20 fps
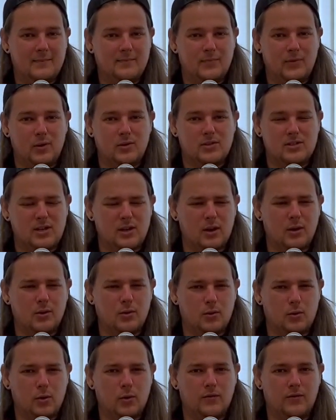Those slow
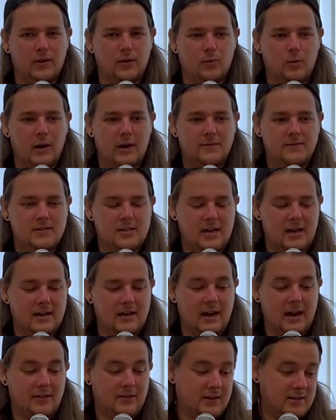grooving riffs,
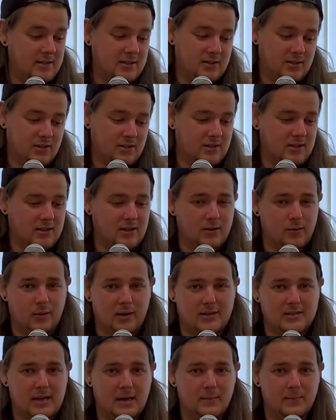and this is just another
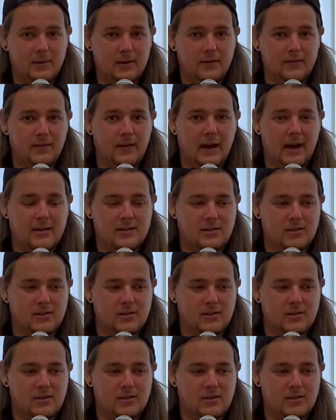example of that.